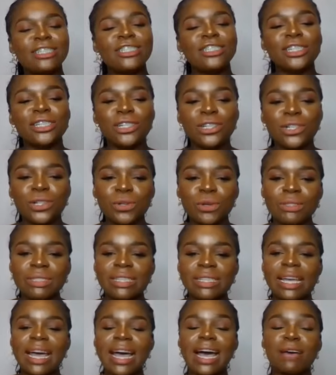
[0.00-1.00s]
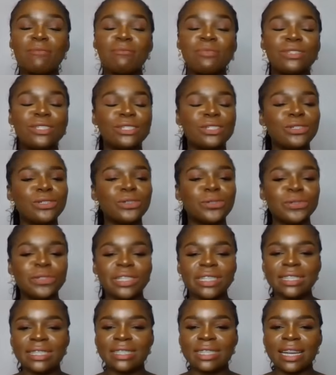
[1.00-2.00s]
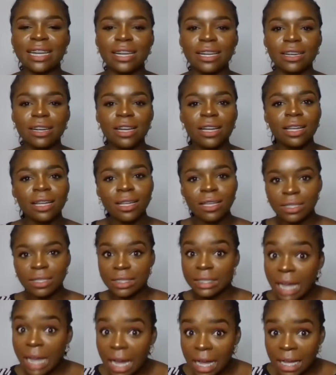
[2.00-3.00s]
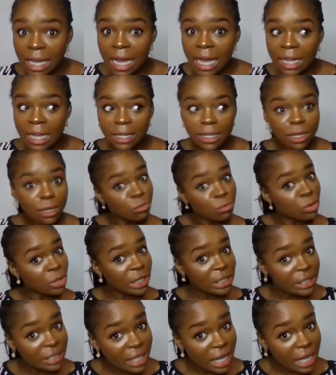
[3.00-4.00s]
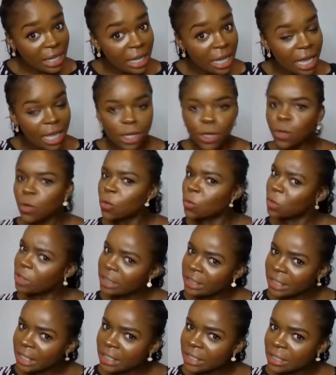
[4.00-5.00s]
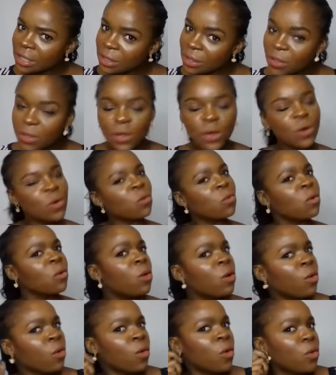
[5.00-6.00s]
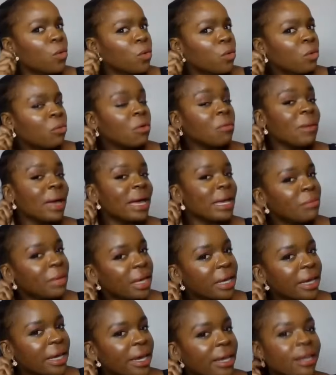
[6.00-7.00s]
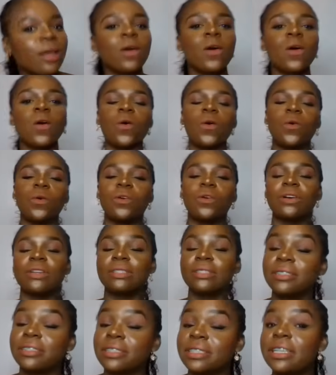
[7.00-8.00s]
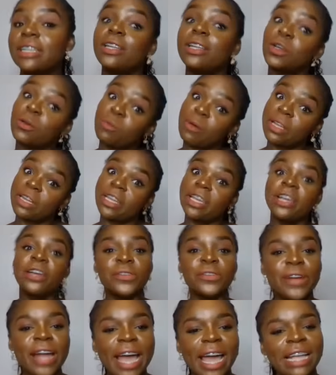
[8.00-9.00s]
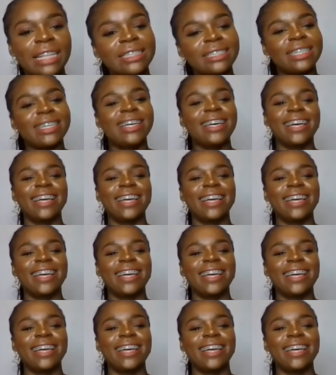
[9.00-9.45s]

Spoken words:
she looked absolutely stellar. Start gun, bullet start gun. Who did say so? Who? Remind me again? Oh, nobody. Right.